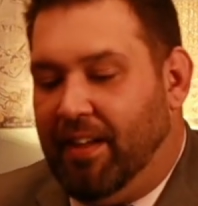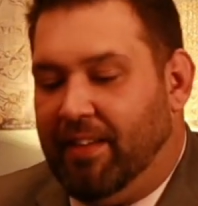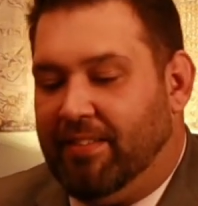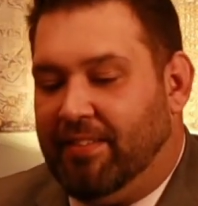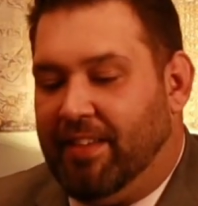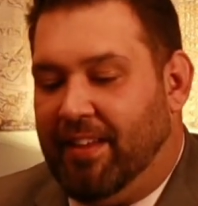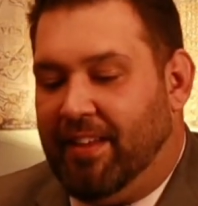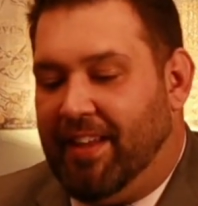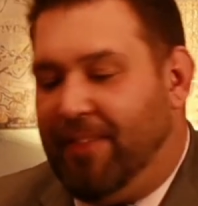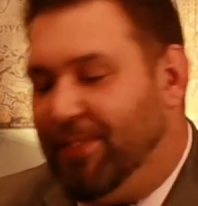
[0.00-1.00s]
I said
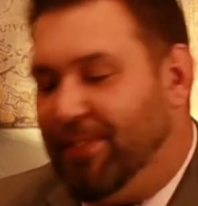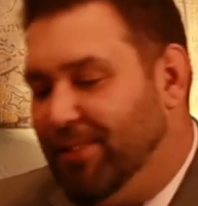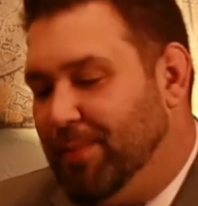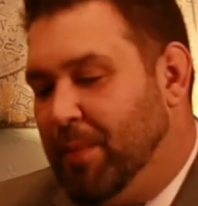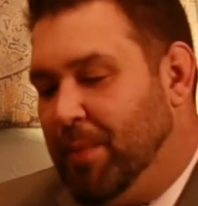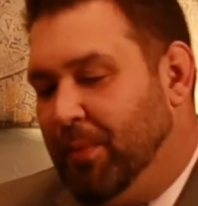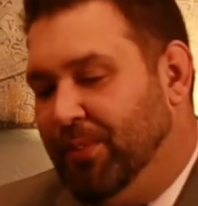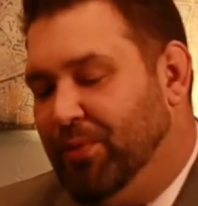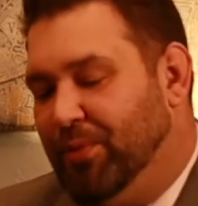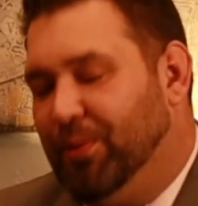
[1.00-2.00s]
F these people
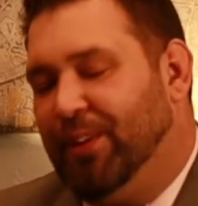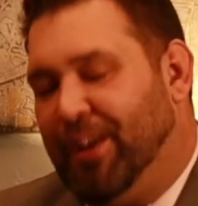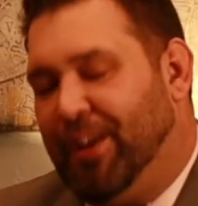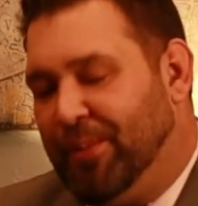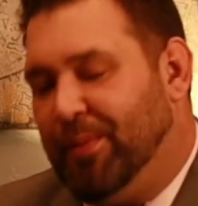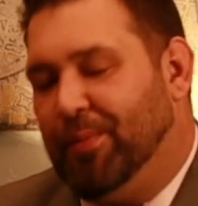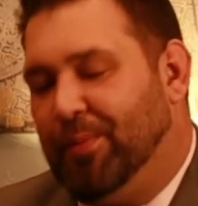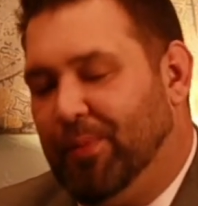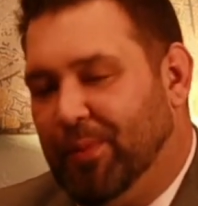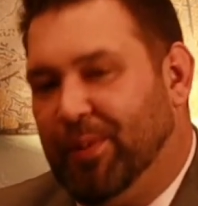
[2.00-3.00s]
to a lot of the people
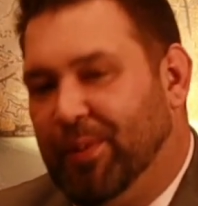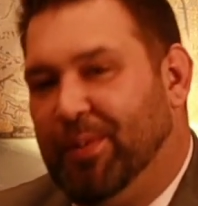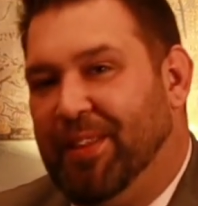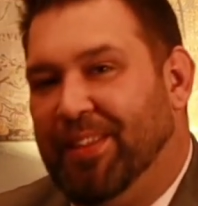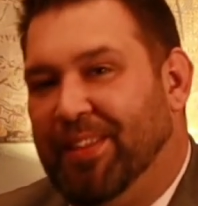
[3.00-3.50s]
we work with.